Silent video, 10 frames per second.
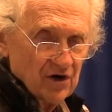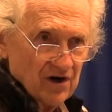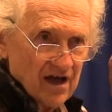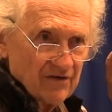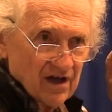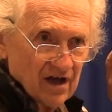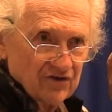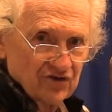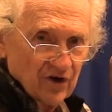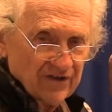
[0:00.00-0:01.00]
don't have a
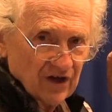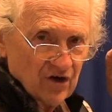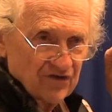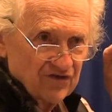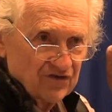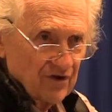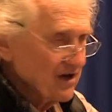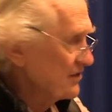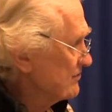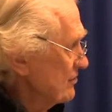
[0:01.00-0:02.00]
joint that goes
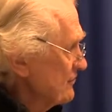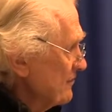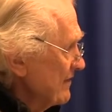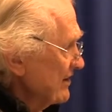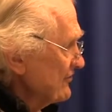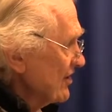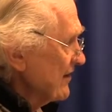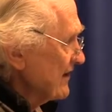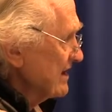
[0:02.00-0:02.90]
straight through from the inside of the